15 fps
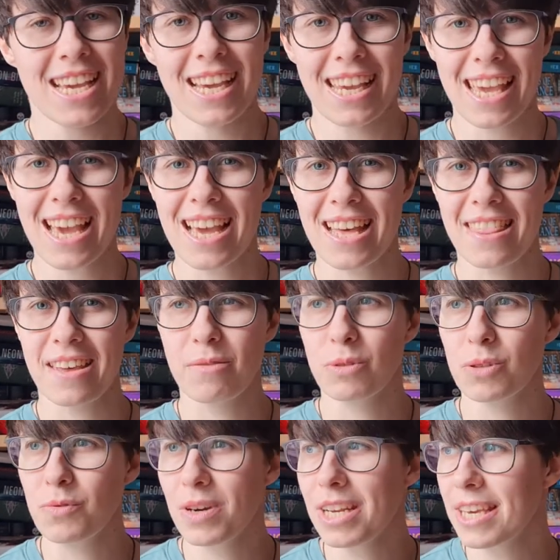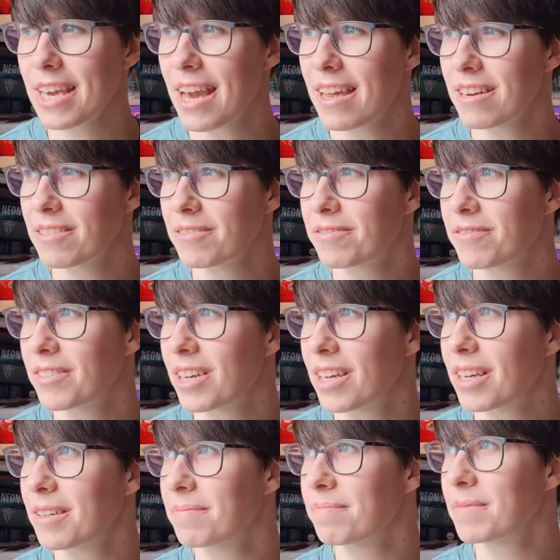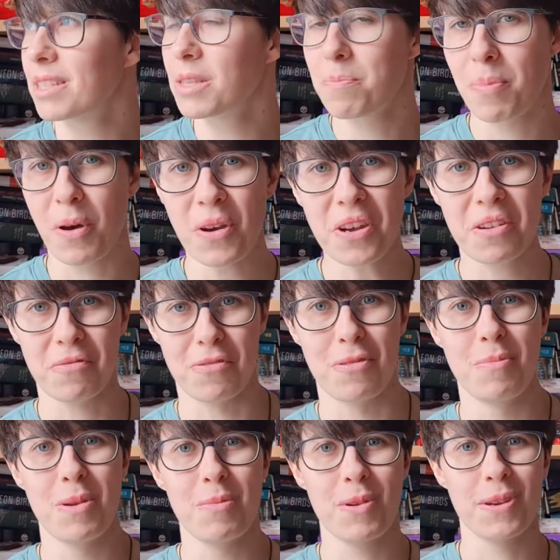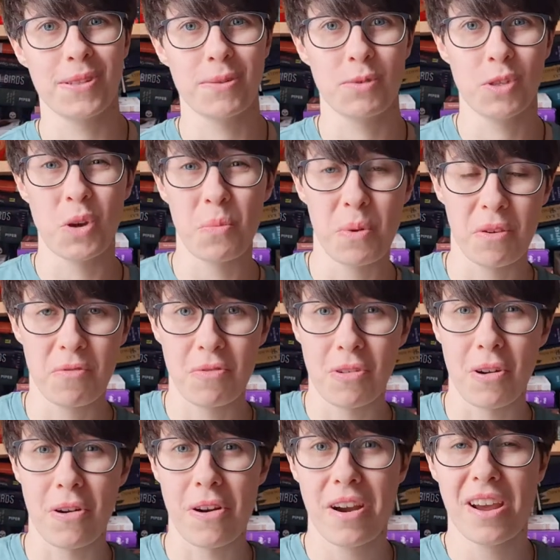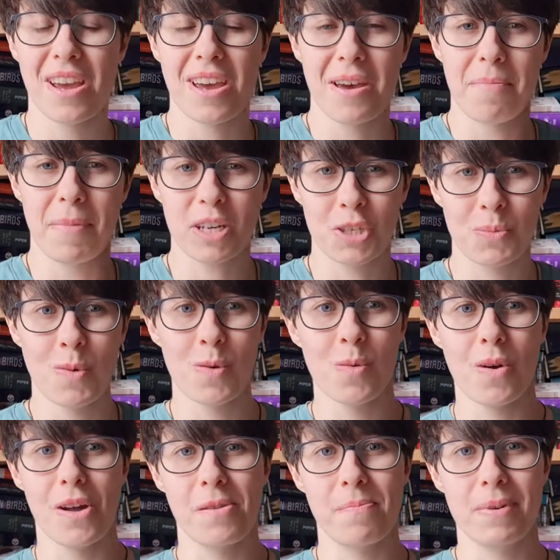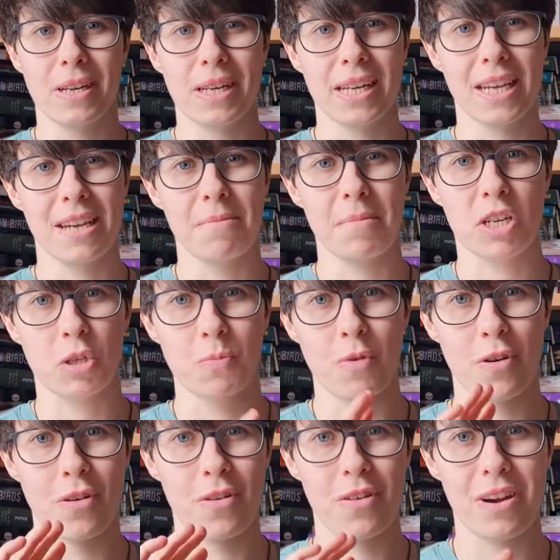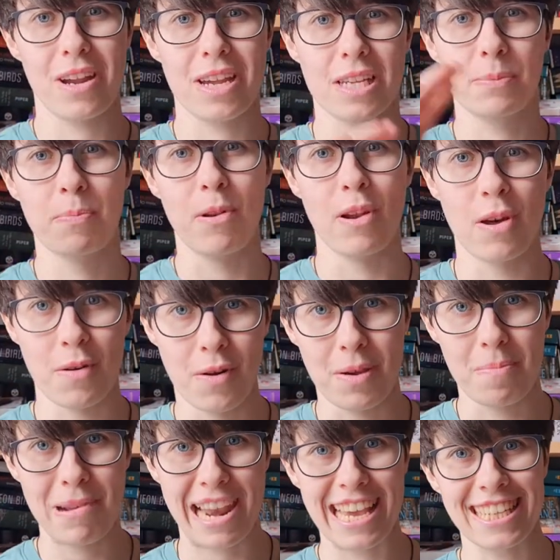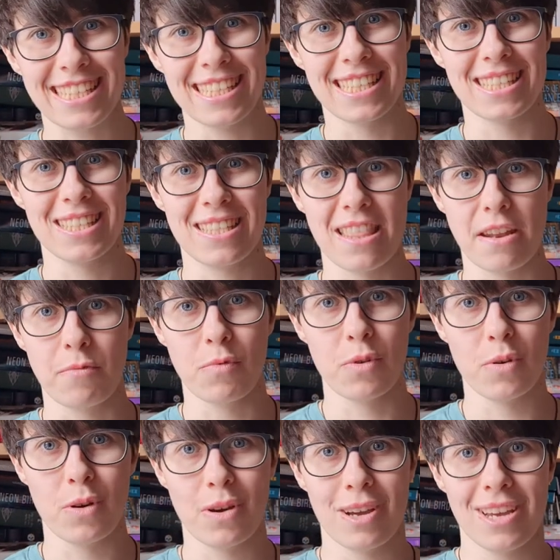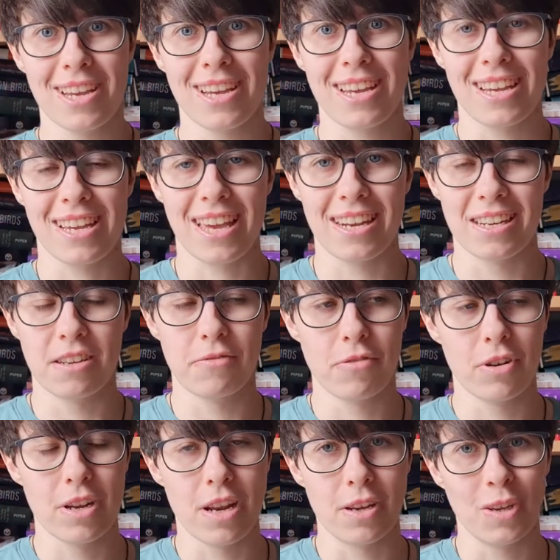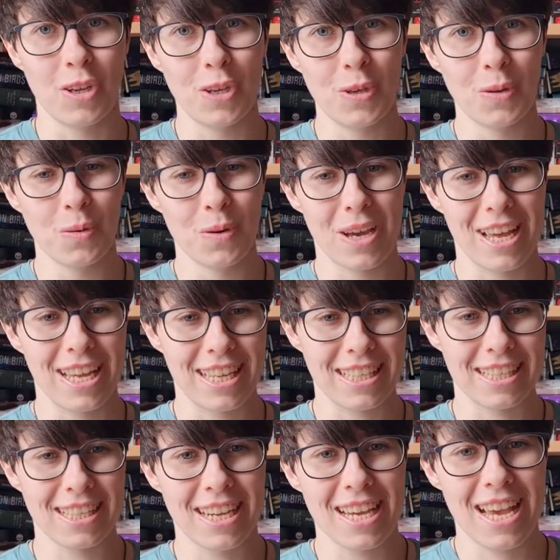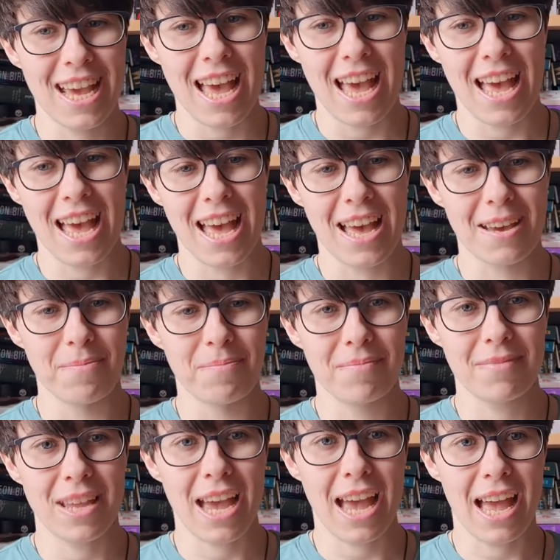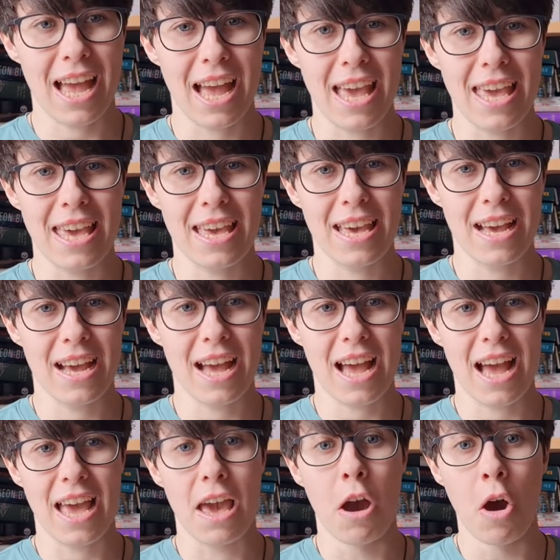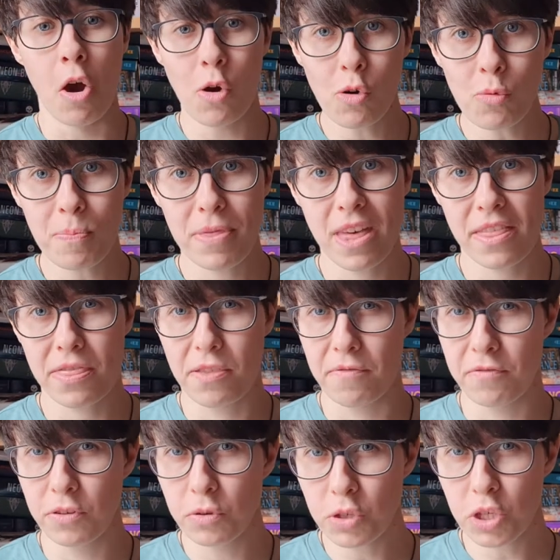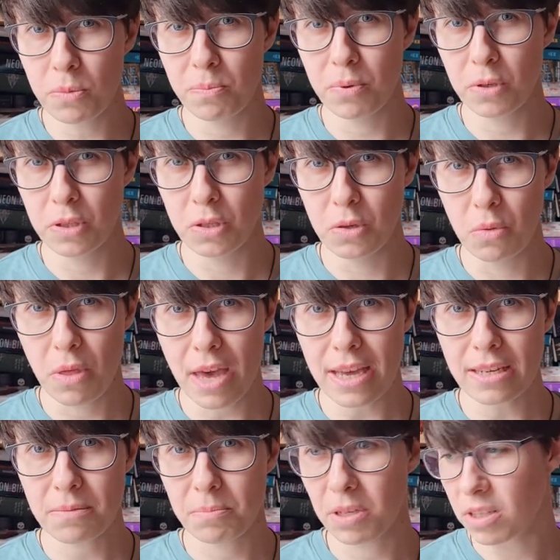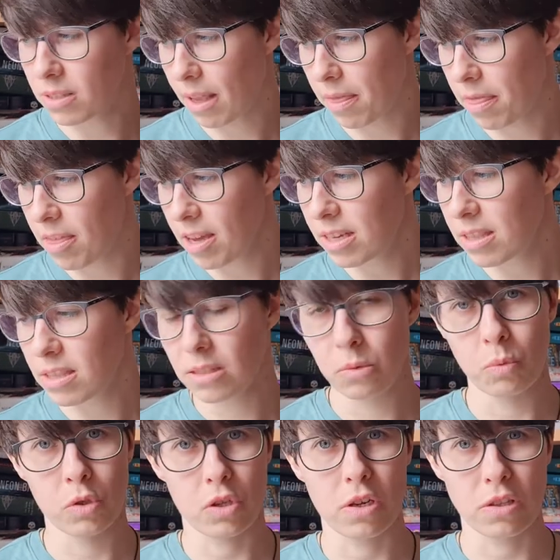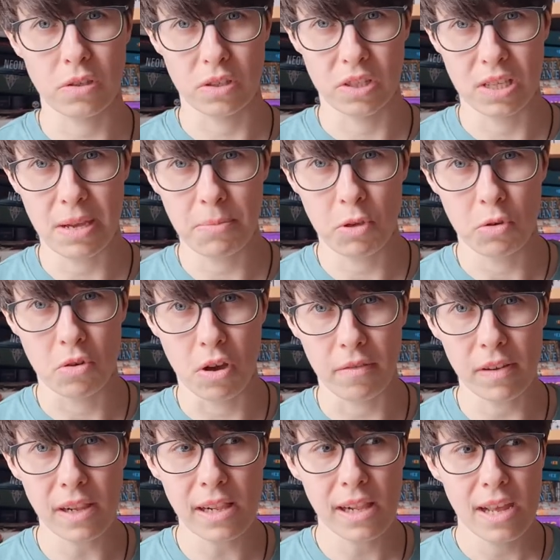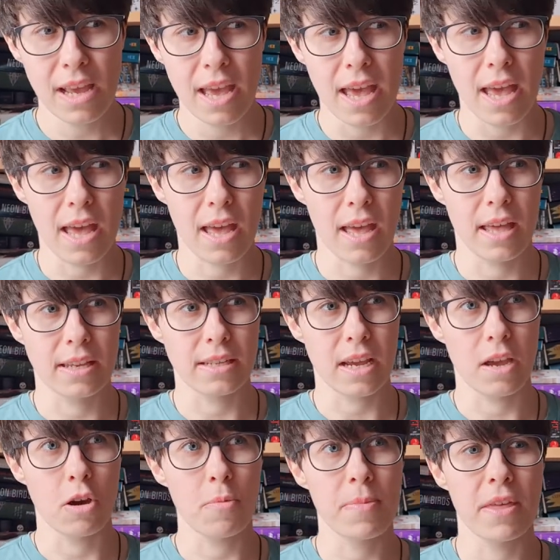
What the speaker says: that was really kind of disappointing for me, because I was hoping for much more world building, much more exploring places that were kind of different and new. And I hope that the future books do that, because I think this was also his debut novel, and I hope